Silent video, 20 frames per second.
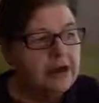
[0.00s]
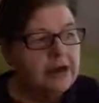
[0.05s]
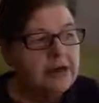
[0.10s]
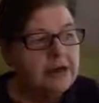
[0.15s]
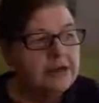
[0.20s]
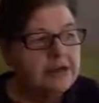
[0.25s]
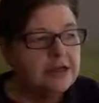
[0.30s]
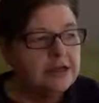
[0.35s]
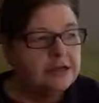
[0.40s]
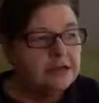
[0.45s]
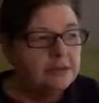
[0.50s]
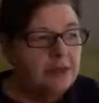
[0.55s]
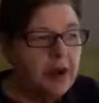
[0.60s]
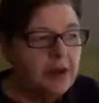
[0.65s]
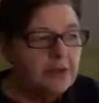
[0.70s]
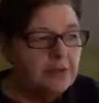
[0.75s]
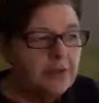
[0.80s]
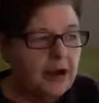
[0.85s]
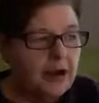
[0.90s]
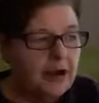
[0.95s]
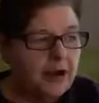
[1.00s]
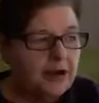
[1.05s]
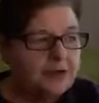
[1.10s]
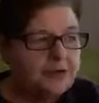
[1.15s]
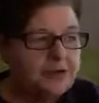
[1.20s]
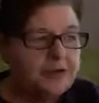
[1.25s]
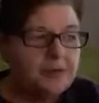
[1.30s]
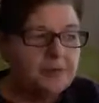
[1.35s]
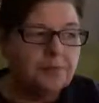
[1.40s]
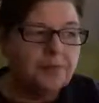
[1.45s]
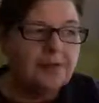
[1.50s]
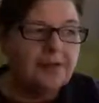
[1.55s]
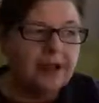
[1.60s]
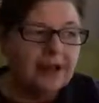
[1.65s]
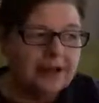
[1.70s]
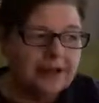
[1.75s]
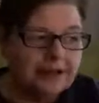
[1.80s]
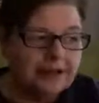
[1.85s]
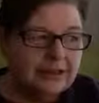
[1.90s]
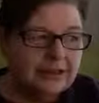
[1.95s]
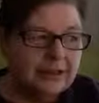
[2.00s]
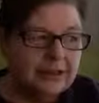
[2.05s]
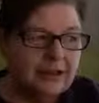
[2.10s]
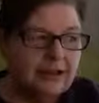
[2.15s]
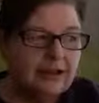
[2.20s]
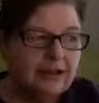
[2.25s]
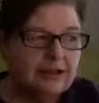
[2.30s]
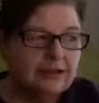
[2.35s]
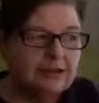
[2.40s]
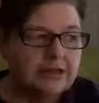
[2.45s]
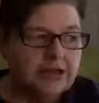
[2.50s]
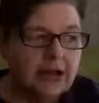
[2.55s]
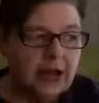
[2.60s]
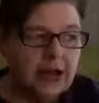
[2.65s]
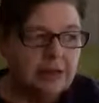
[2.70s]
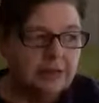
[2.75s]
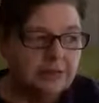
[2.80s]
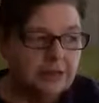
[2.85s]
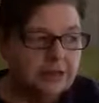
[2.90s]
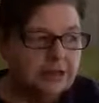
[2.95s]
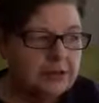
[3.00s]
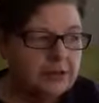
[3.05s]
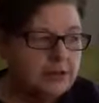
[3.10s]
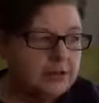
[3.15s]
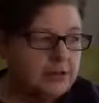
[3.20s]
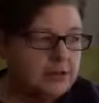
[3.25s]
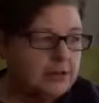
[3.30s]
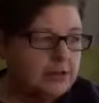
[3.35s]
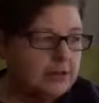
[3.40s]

It says, "Write my answer plainly on tablets."